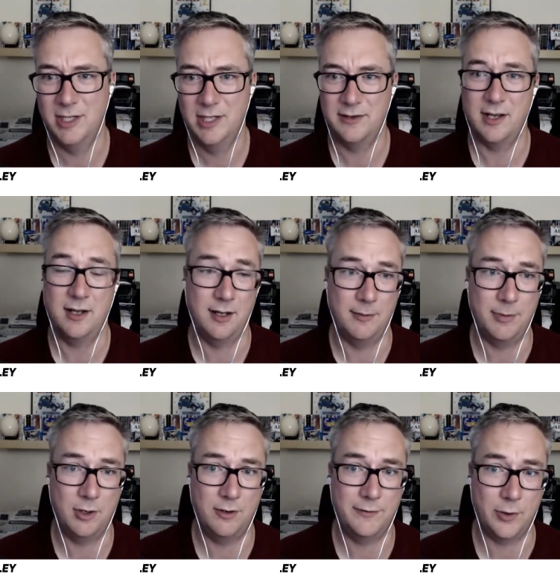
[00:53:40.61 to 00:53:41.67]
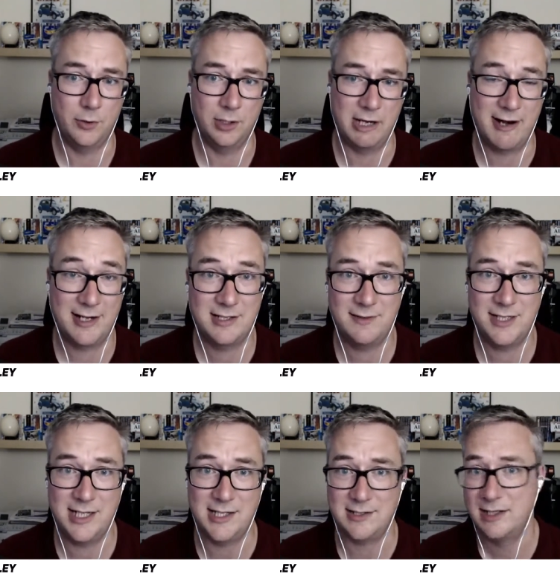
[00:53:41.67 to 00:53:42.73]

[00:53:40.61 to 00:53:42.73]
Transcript: the hub of all our activities.